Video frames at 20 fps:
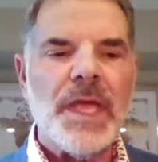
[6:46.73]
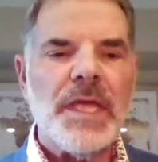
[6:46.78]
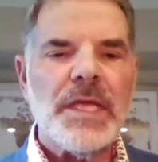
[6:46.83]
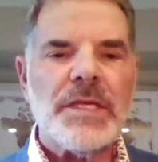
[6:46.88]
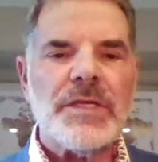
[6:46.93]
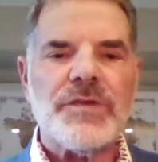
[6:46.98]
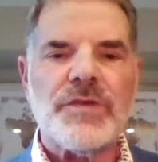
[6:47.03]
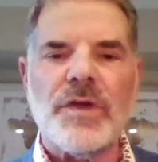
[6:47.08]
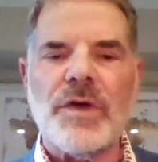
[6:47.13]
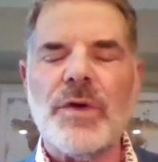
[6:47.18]

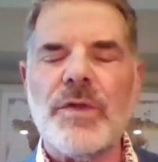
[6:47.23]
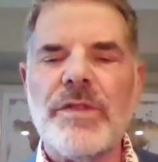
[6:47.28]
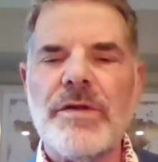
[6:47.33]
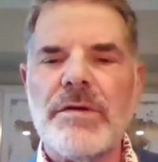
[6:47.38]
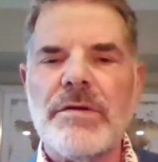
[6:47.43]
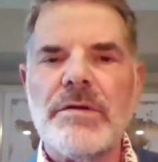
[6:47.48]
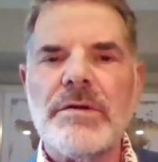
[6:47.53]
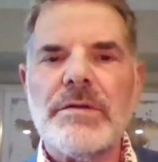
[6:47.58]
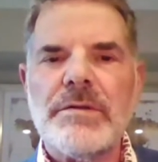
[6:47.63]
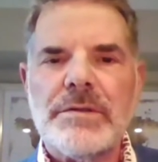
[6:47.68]
I hadn't
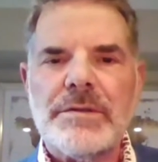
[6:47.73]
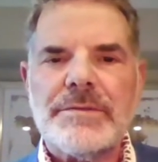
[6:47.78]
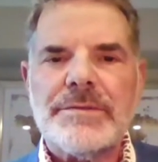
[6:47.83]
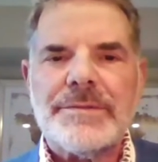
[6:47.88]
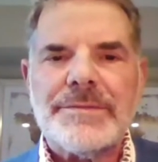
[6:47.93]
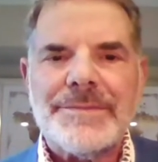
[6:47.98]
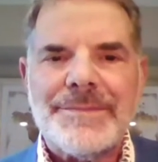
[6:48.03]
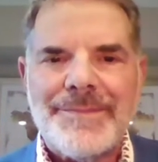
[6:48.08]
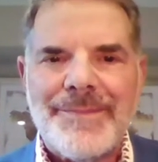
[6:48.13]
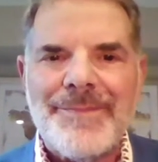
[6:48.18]
thought about
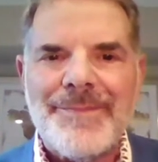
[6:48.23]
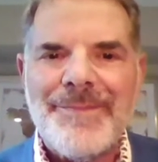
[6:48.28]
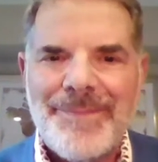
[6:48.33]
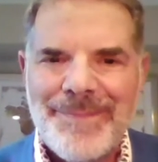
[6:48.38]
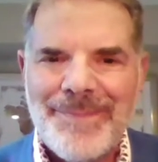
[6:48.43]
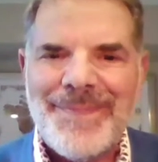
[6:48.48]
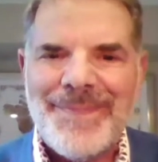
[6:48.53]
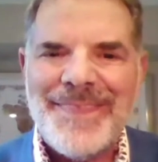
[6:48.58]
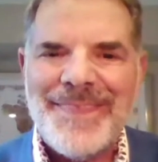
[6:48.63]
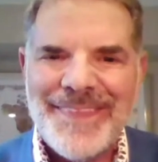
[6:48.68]
that till you
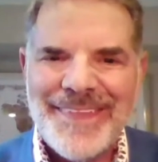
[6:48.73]
said it.